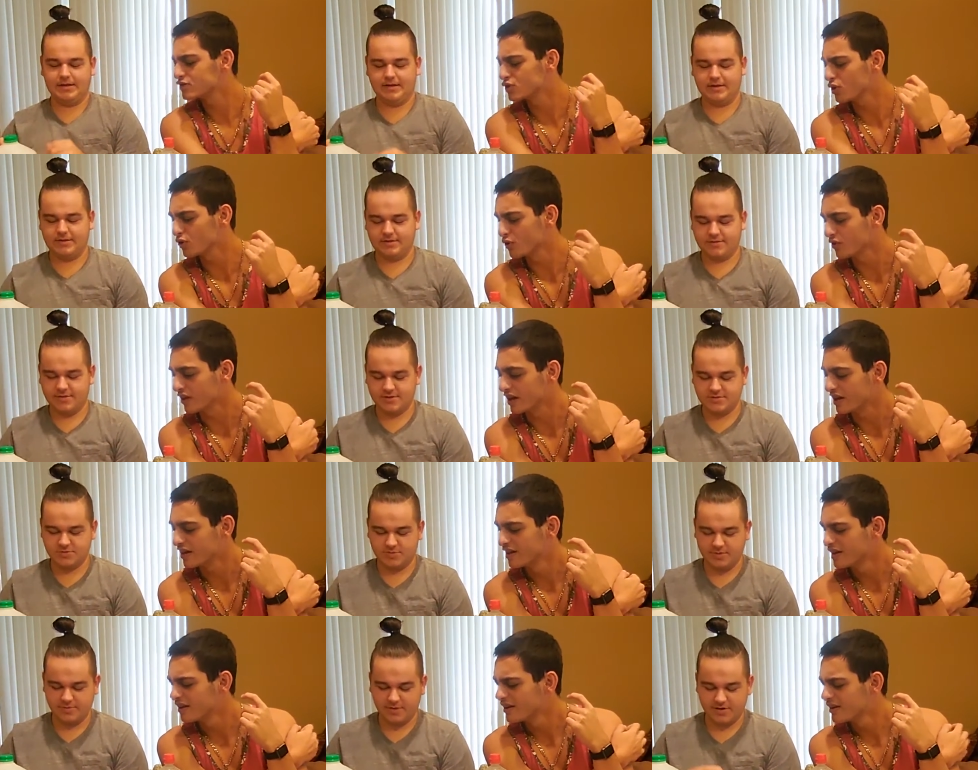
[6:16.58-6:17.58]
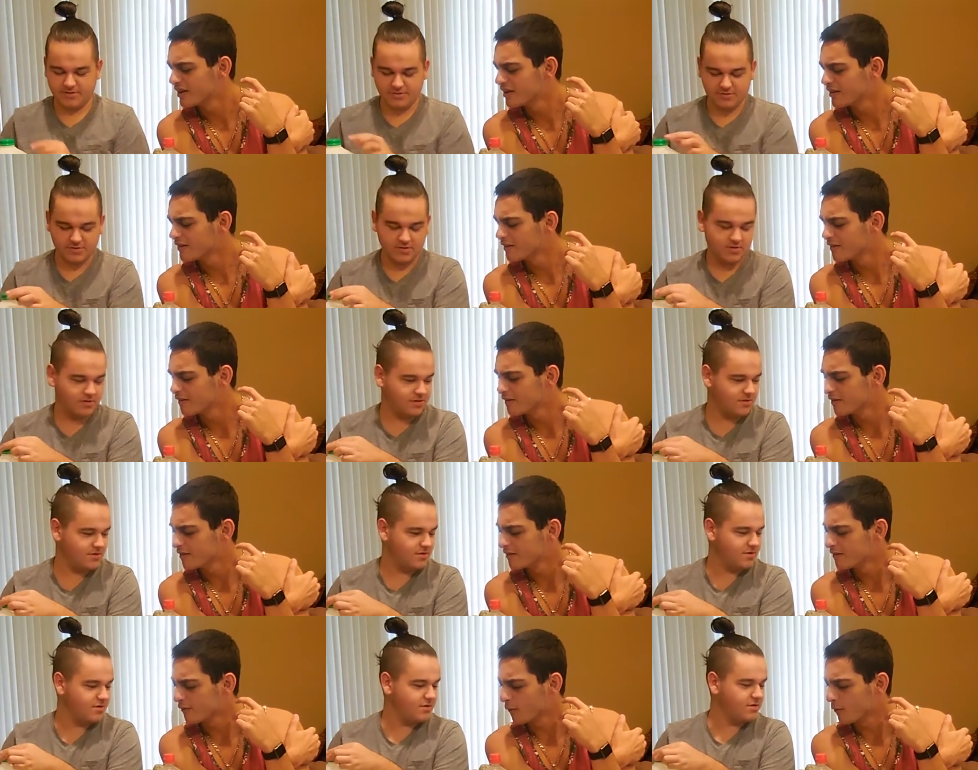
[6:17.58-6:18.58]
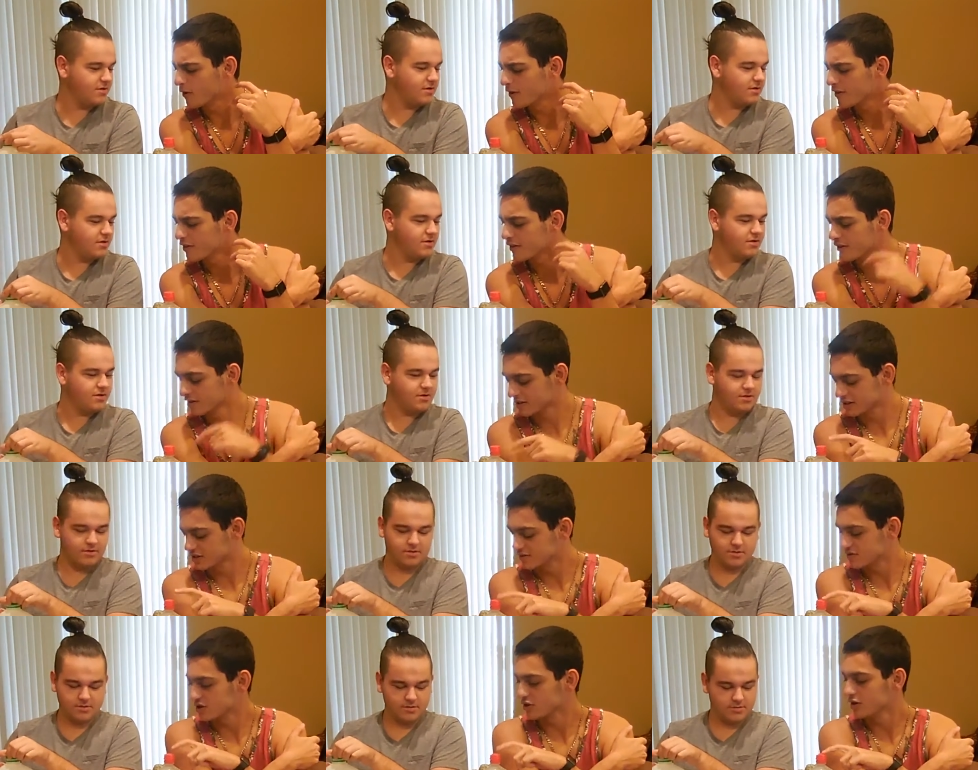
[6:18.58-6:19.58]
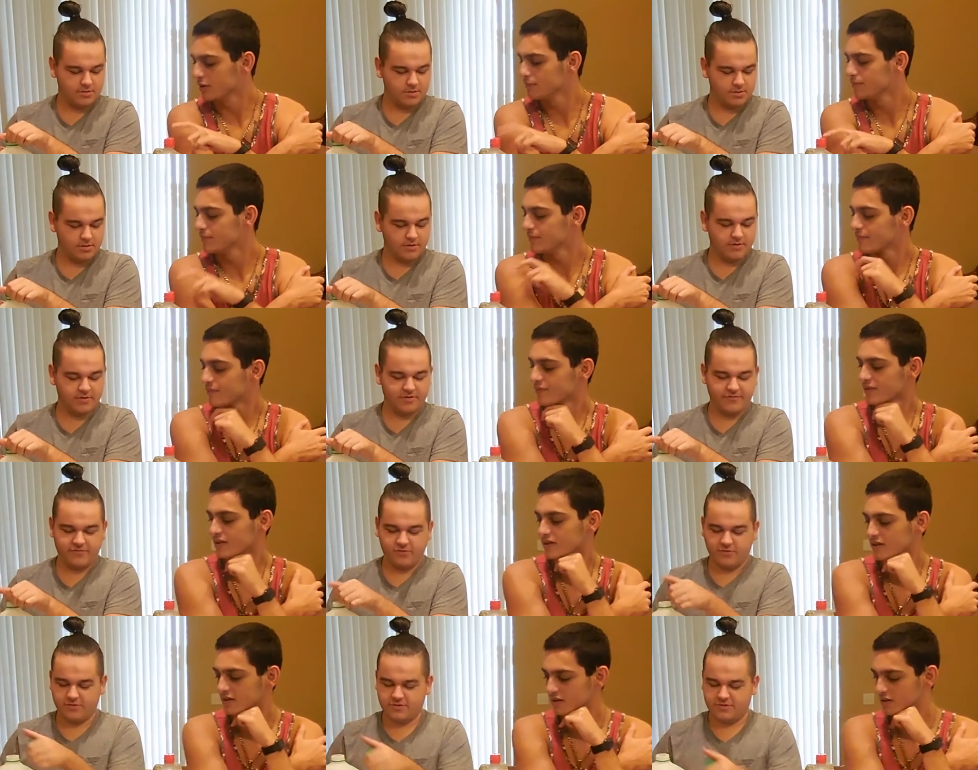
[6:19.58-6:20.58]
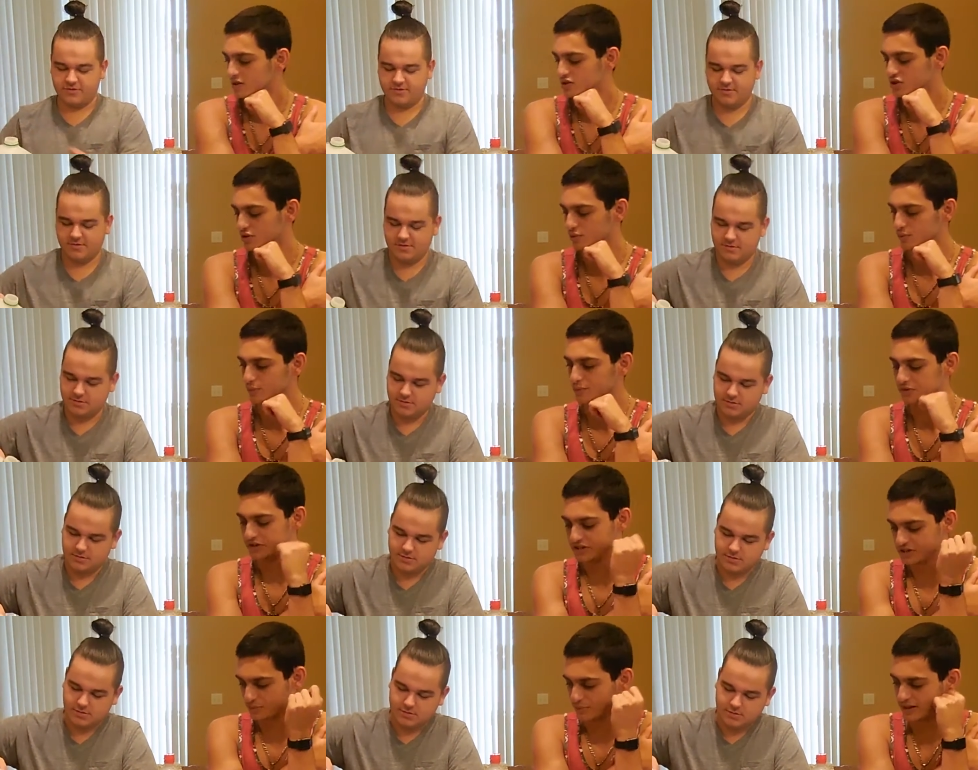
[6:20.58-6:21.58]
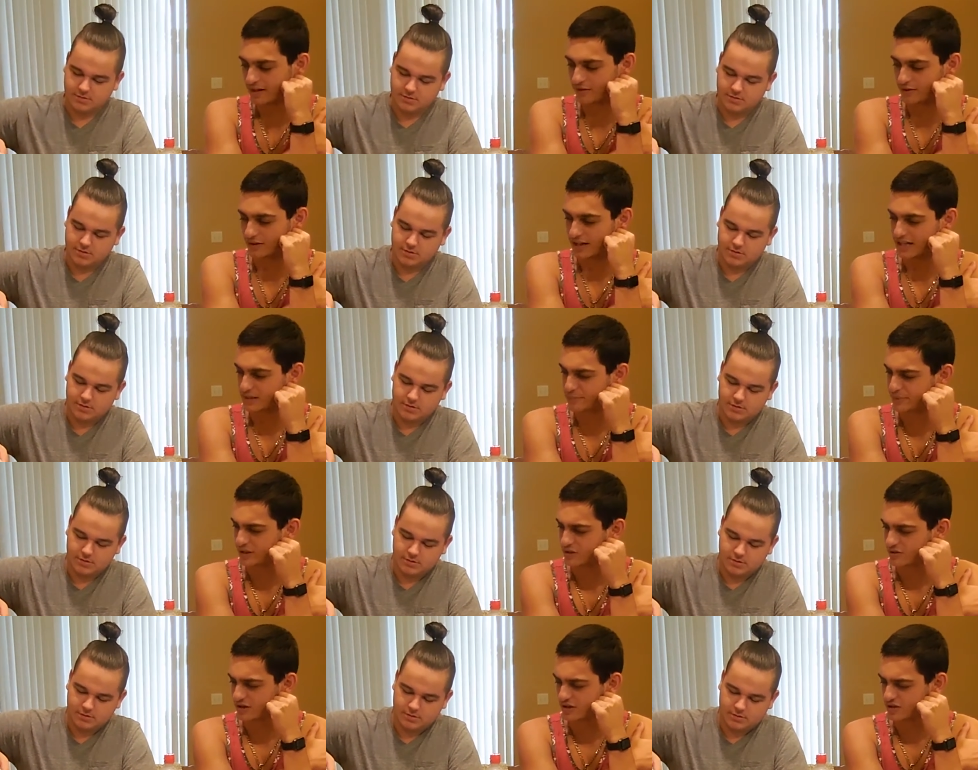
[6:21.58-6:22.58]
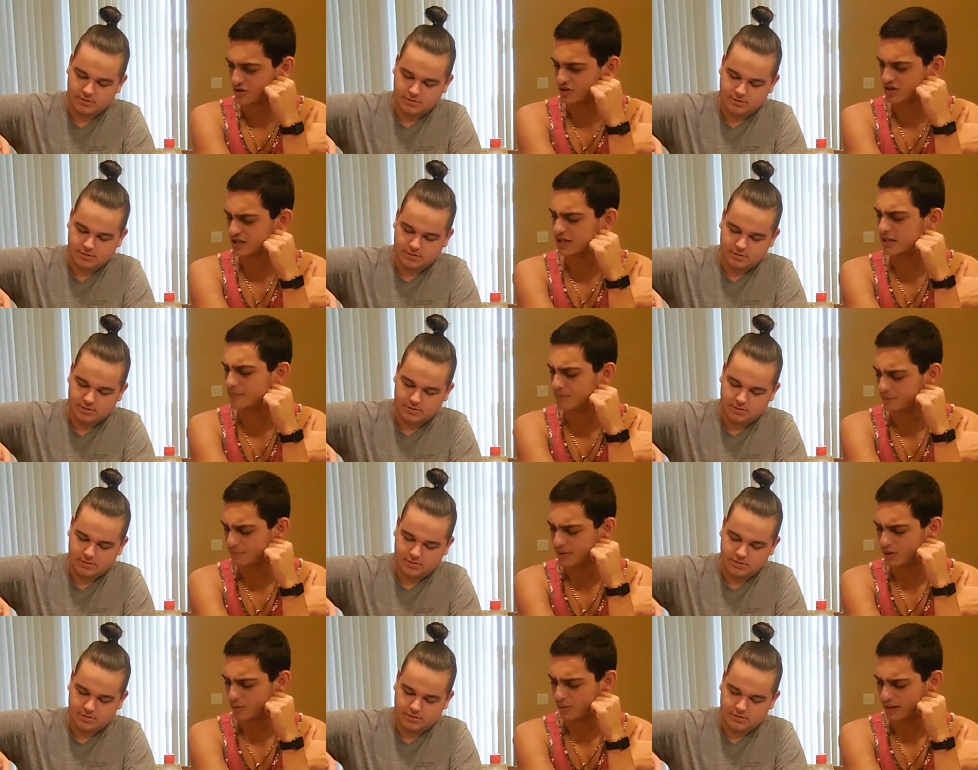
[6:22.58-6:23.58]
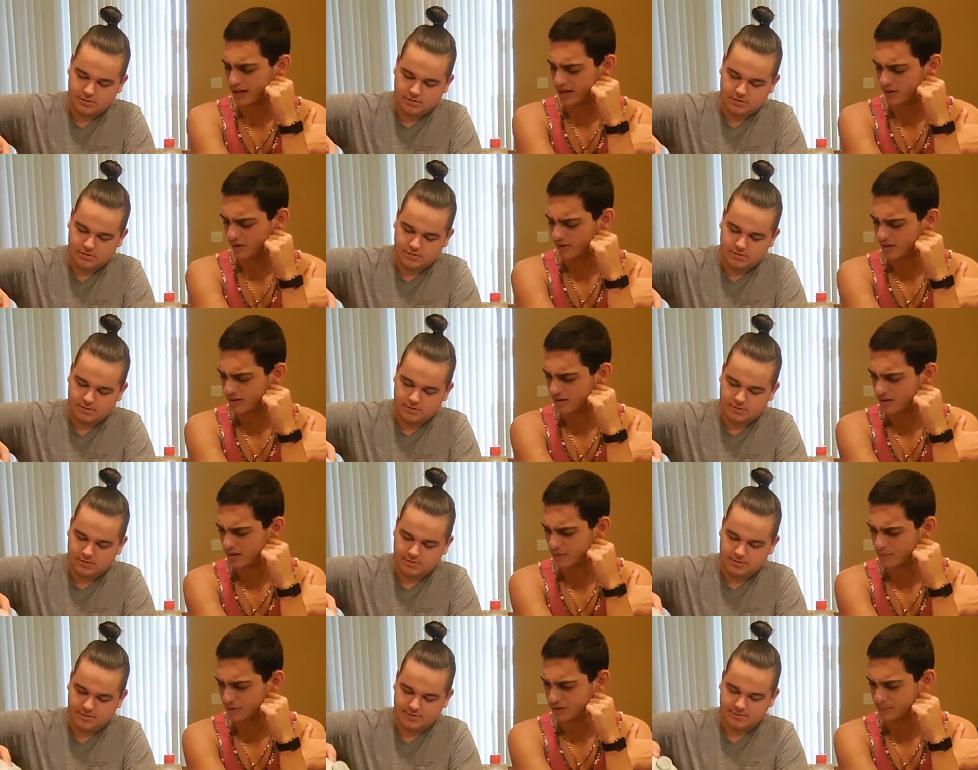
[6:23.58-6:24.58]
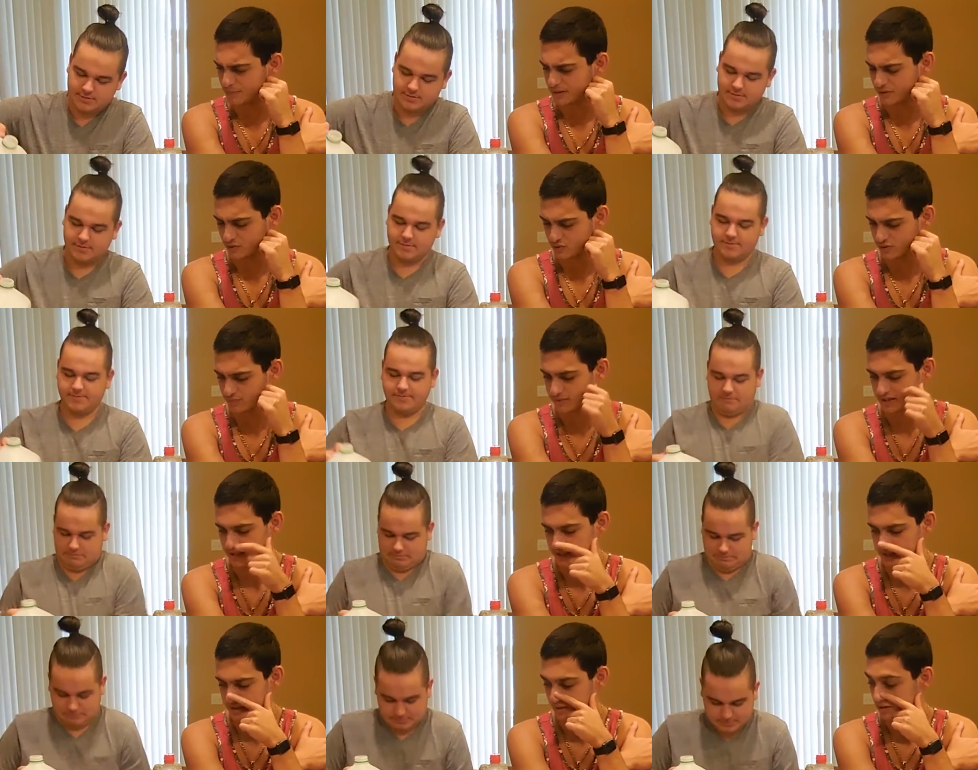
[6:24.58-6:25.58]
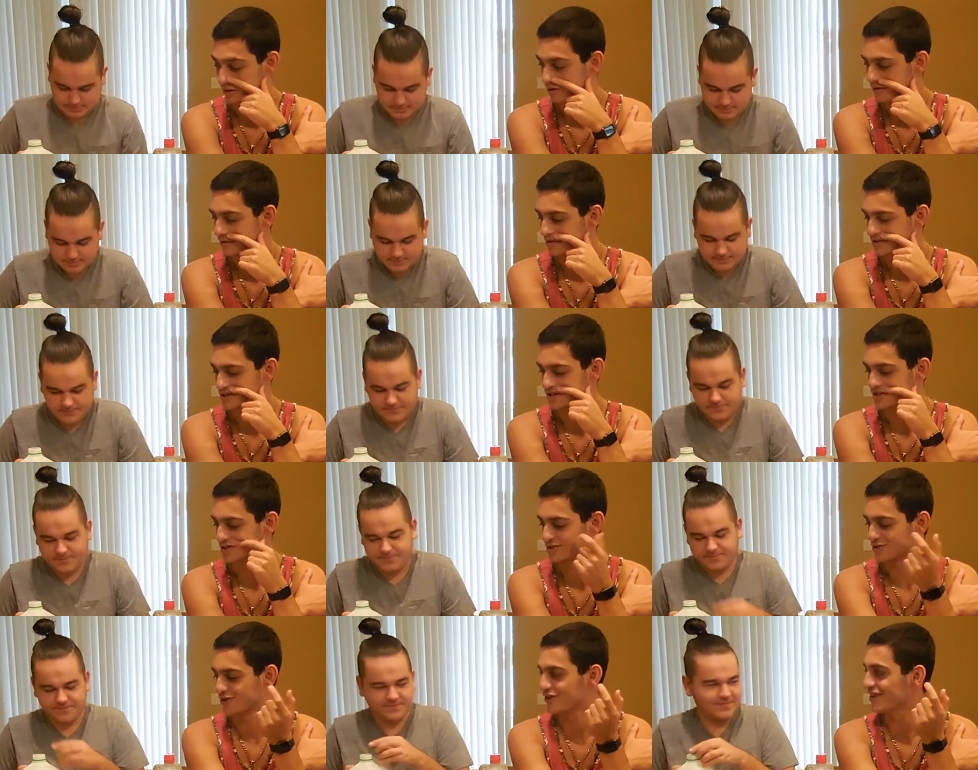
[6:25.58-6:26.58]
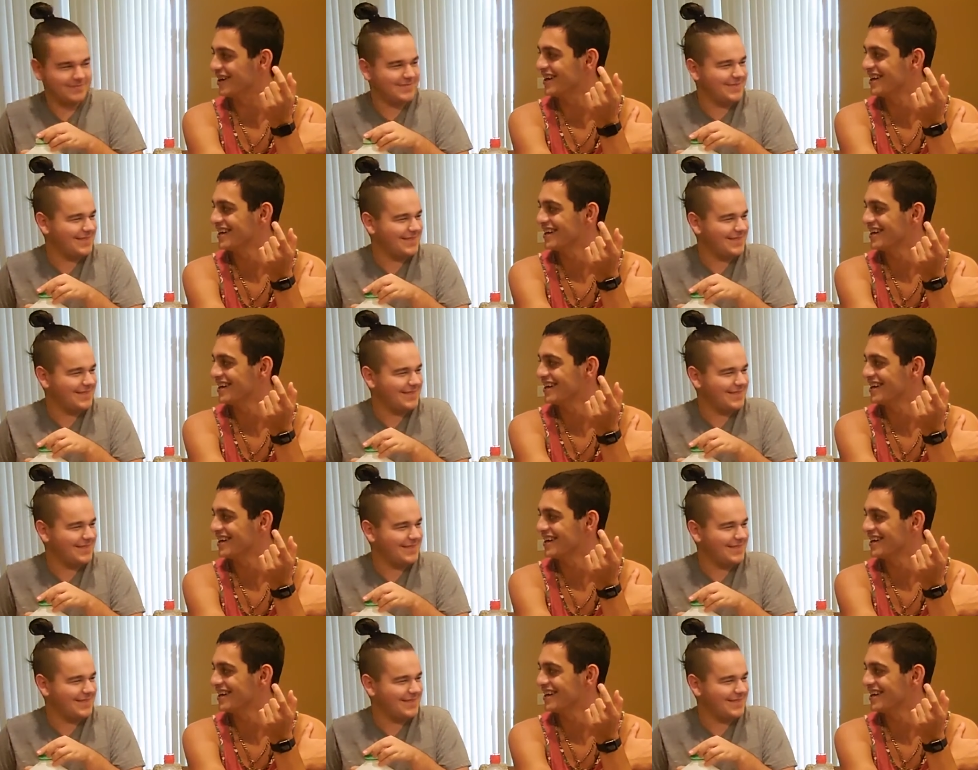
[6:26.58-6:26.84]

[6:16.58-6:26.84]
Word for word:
Speaker 1: total? Then? This would be my third. Fourth, because of syrup. Oh yeah, fourth. So this would be our last picture here. So just keep the milk one out and put the pickles one back in. Jesus Christ.